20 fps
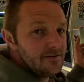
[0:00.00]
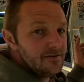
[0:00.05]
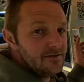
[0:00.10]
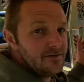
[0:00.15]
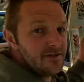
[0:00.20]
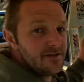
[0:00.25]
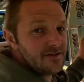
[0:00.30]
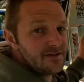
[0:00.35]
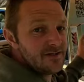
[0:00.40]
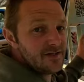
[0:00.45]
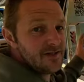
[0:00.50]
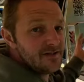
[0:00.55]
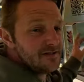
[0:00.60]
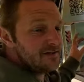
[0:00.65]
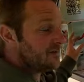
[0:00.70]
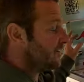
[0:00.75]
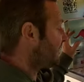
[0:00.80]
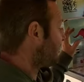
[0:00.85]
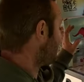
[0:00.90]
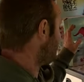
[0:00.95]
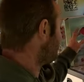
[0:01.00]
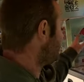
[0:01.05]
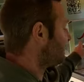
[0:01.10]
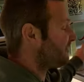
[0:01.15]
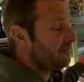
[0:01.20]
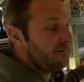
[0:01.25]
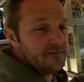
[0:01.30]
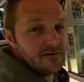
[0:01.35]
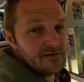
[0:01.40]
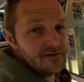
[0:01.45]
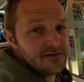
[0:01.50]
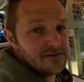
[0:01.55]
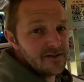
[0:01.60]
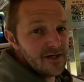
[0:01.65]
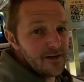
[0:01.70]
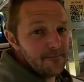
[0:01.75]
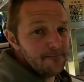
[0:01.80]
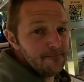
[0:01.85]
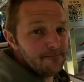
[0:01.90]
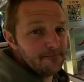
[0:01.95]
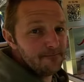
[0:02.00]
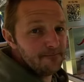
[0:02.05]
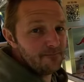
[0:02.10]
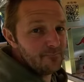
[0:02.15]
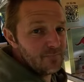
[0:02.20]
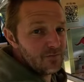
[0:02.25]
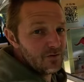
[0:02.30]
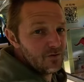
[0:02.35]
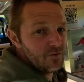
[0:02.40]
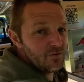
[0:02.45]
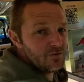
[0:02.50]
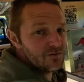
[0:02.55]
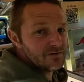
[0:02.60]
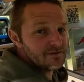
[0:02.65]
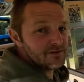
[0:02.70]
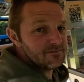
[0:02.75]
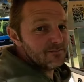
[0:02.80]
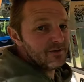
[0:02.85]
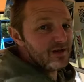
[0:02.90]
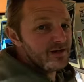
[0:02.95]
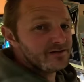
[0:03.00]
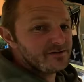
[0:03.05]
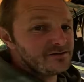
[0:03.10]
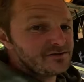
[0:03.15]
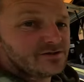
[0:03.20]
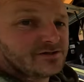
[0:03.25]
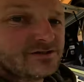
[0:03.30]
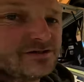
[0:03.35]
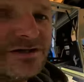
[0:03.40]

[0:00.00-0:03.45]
Just as I've finished up cooking some lunch,